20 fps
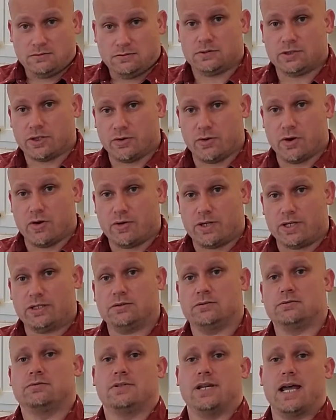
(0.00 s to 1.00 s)
Negroni,
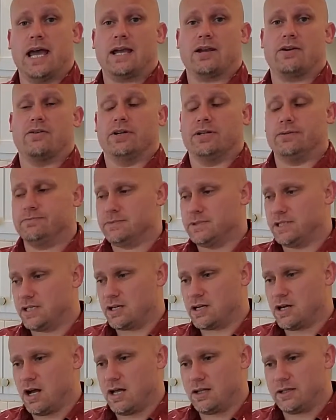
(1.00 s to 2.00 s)
daiquiri, and a
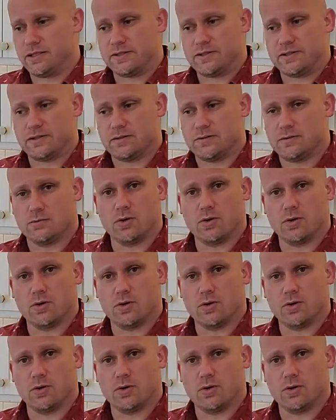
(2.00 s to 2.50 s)
Collins.